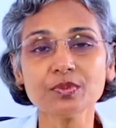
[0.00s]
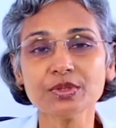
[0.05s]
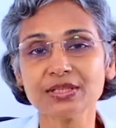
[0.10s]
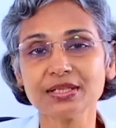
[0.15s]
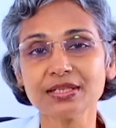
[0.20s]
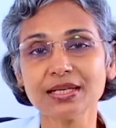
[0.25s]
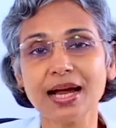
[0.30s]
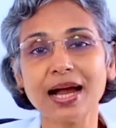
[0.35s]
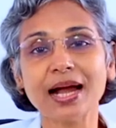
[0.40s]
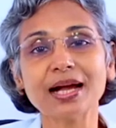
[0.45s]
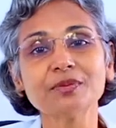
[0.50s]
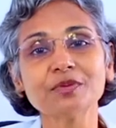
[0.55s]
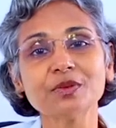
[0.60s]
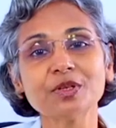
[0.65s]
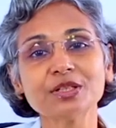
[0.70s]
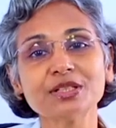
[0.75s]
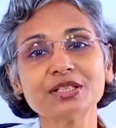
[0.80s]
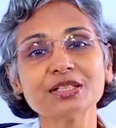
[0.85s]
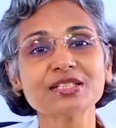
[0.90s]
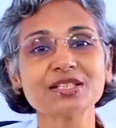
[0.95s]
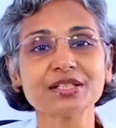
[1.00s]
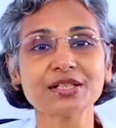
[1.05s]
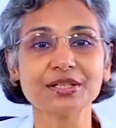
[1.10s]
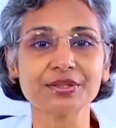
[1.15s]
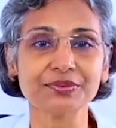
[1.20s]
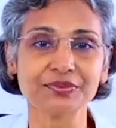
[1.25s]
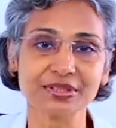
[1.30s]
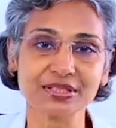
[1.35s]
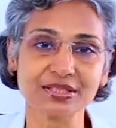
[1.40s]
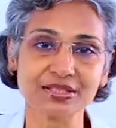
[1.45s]
with the unwanted side
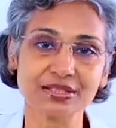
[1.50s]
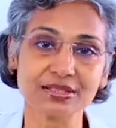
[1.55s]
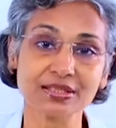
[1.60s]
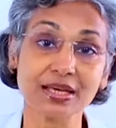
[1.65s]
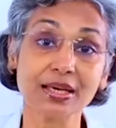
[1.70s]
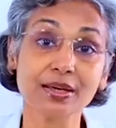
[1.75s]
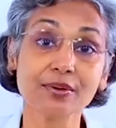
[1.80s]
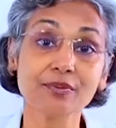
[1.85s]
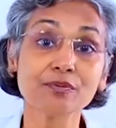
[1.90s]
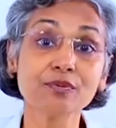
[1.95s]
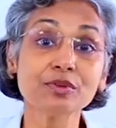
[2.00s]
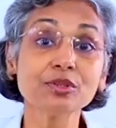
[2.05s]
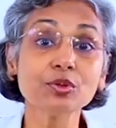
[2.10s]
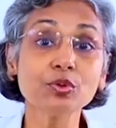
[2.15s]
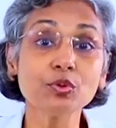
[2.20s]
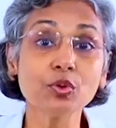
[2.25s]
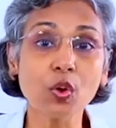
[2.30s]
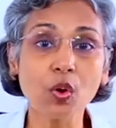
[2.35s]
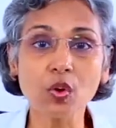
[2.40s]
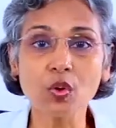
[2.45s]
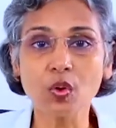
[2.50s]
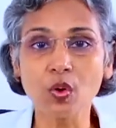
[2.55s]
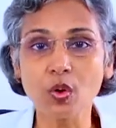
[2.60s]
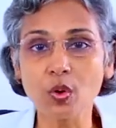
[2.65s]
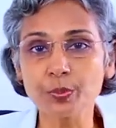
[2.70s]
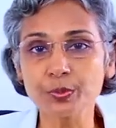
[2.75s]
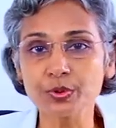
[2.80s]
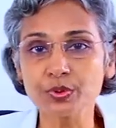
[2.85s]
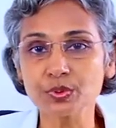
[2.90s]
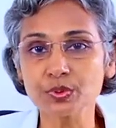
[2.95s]
effects, with no
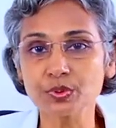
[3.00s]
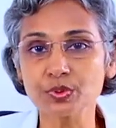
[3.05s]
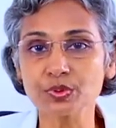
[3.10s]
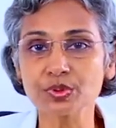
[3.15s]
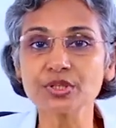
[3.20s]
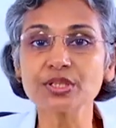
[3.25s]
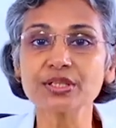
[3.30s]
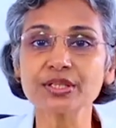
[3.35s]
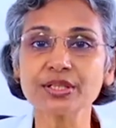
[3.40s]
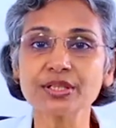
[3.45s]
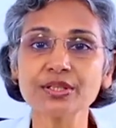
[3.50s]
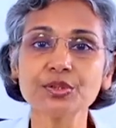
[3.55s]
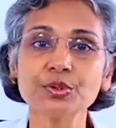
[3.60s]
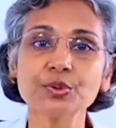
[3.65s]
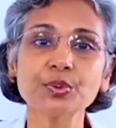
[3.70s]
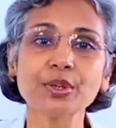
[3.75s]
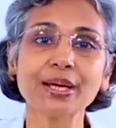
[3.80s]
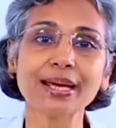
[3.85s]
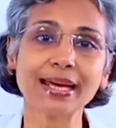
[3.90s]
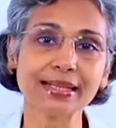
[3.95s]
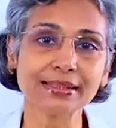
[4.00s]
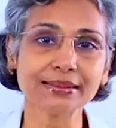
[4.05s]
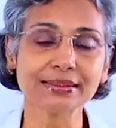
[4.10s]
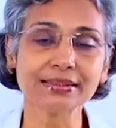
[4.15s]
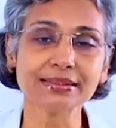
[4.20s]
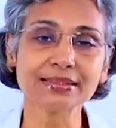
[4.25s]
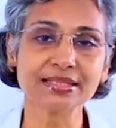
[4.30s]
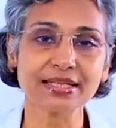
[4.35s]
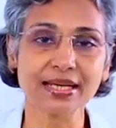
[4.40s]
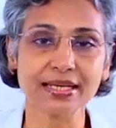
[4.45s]
hope to return to a
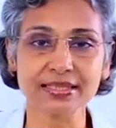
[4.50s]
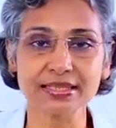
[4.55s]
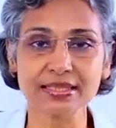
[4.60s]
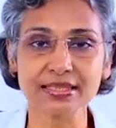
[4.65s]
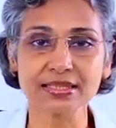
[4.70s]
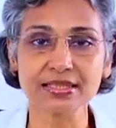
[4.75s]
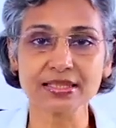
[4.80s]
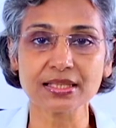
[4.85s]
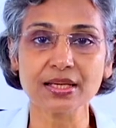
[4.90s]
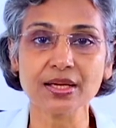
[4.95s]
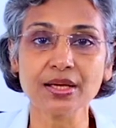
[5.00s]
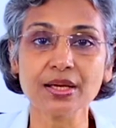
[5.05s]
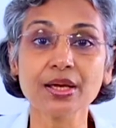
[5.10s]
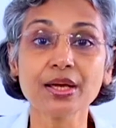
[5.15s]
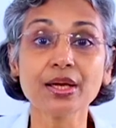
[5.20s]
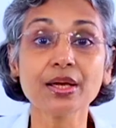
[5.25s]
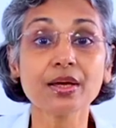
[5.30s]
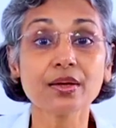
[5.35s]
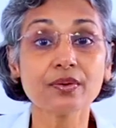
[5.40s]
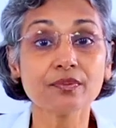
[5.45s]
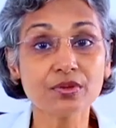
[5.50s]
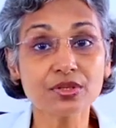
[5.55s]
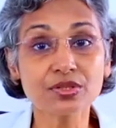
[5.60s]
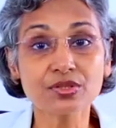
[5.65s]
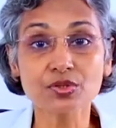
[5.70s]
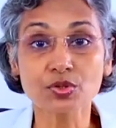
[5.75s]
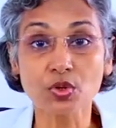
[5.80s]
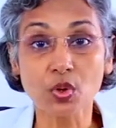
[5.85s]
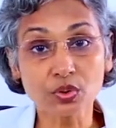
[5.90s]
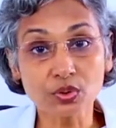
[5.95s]
healthy status,
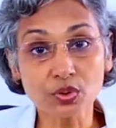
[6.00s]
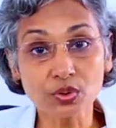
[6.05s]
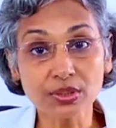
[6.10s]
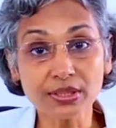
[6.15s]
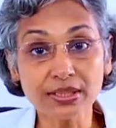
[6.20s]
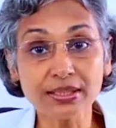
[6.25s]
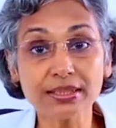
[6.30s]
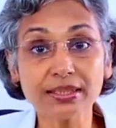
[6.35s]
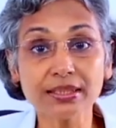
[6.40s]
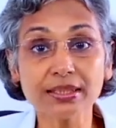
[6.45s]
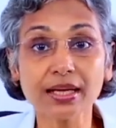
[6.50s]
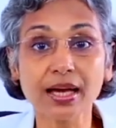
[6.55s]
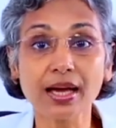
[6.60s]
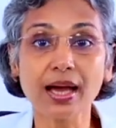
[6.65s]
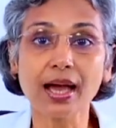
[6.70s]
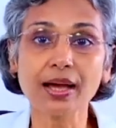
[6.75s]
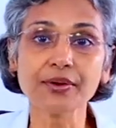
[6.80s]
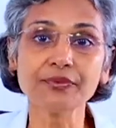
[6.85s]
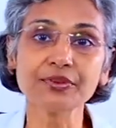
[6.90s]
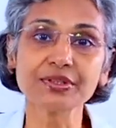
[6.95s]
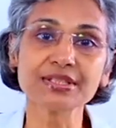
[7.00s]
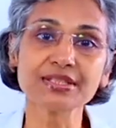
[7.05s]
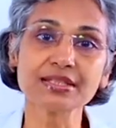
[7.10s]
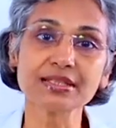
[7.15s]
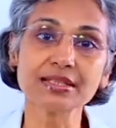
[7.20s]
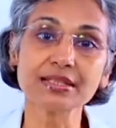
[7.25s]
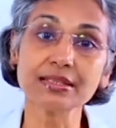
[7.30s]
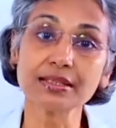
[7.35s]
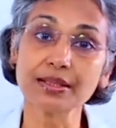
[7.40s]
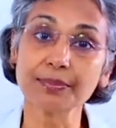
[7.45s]
which not only affects
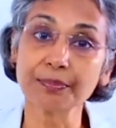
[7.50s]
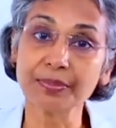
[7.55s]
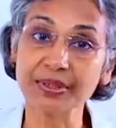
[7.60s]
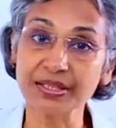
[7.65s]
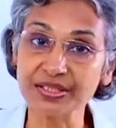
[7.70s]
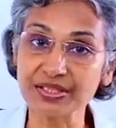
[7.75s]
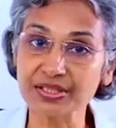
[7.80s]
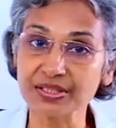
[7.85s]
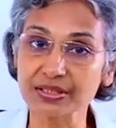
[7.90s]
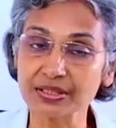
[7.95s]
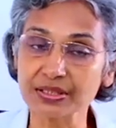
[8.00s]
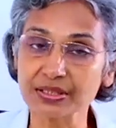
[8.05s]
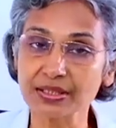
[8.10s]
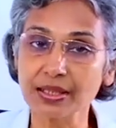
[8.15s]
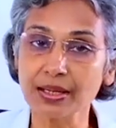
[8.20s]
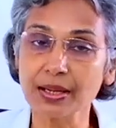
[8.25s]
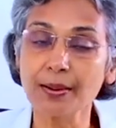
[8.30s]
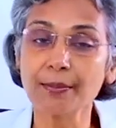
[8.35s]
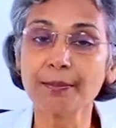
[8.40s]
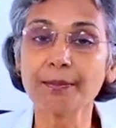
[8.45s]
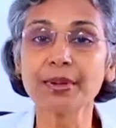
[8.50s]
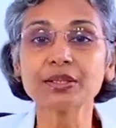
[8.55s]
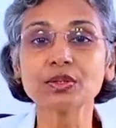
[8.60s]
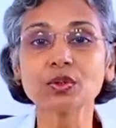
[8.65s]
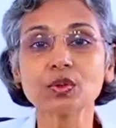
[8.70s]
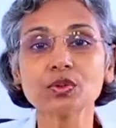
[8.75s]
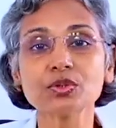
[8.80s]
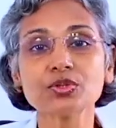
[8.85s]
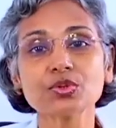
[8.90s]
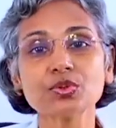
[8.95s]
the patient but
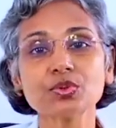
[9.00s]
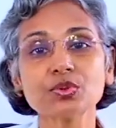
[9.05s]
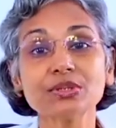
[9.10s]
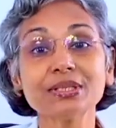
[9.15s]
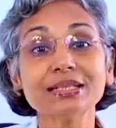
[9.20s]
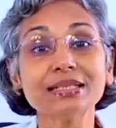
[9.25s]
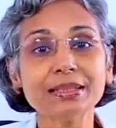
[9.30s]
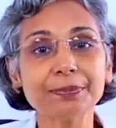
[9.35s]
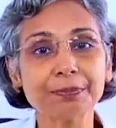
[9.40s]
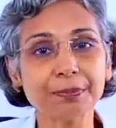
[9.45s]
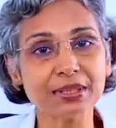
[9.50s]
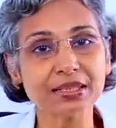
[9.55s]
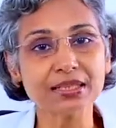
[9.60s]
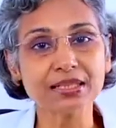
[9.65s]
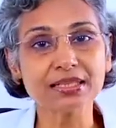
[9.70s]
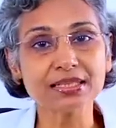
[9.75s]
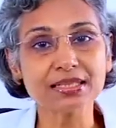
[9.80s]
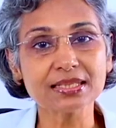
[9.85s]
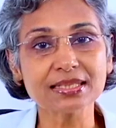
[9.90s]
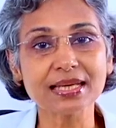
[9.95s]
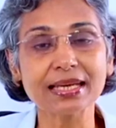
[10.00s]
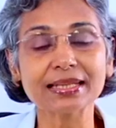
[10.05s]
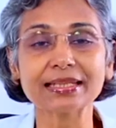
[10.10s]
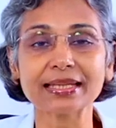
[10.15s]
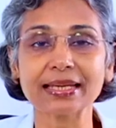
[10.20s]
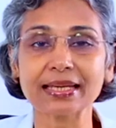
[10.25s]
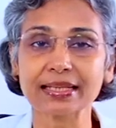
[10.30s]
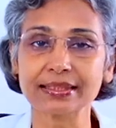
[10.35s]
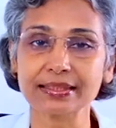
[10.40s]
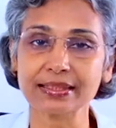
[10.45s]
also the dependents and
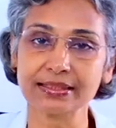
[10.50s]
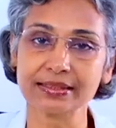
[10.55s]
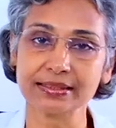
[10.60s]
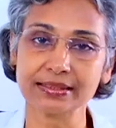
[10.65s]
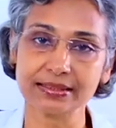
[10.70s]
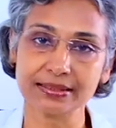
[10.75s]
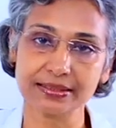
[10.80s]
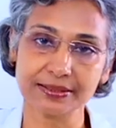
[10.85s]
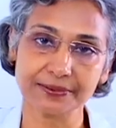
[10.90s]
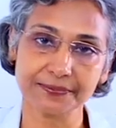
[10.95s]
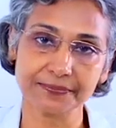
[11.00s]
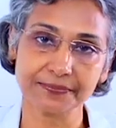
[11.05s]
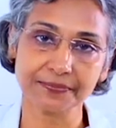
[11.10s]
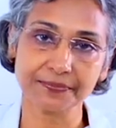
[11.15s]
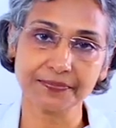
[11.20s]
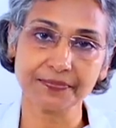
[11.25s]
caretakers.